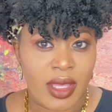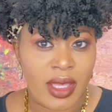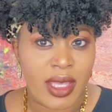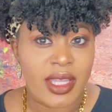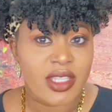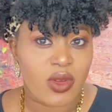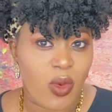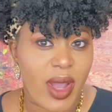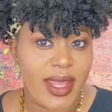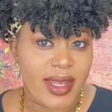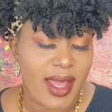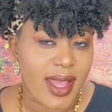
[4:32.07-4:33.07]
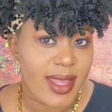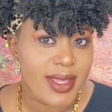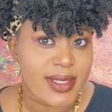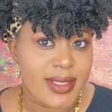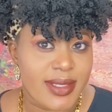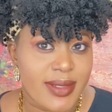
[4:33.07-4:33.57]
It's quite
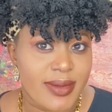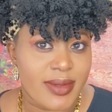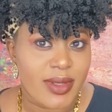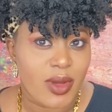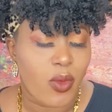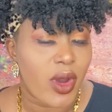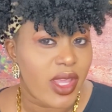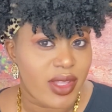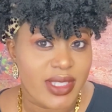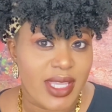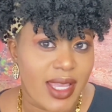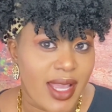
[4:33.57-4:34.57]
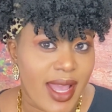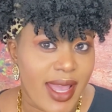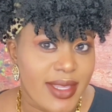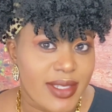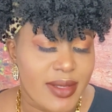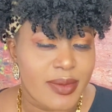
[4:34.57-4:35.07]
nice. What you think,
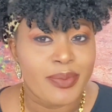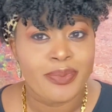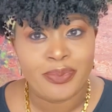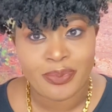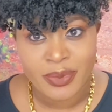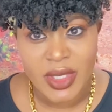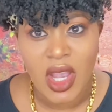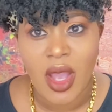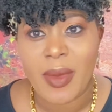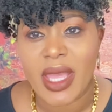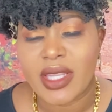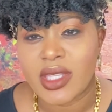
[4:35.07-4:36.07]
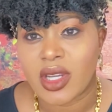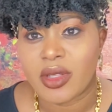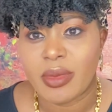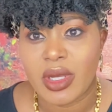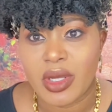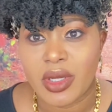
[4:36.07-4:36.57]
guys? Comment
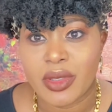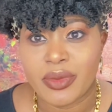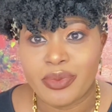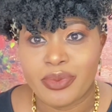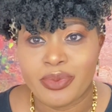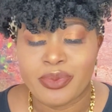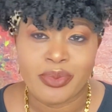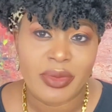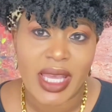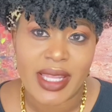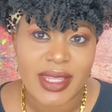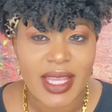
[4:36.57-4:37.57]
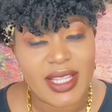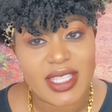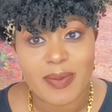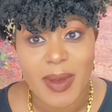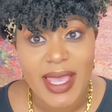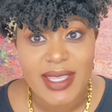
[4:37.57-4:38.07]
down below and tell
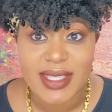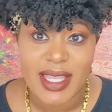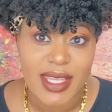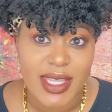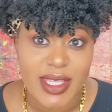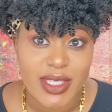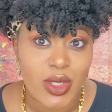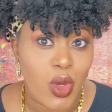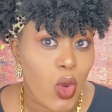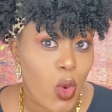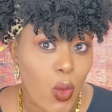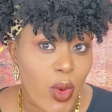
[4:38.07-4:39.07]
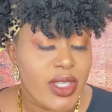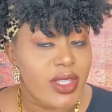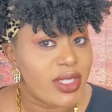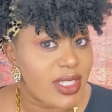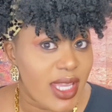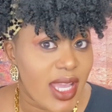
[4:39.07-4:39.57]
SpicceDenise what
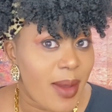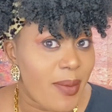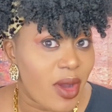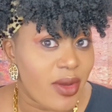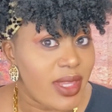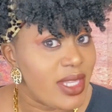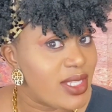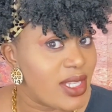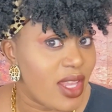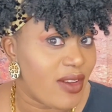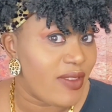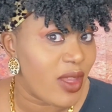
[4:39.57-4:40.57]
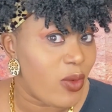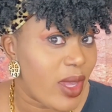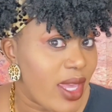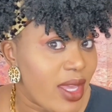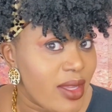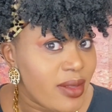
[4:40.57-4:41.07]
you think about this lovely wig.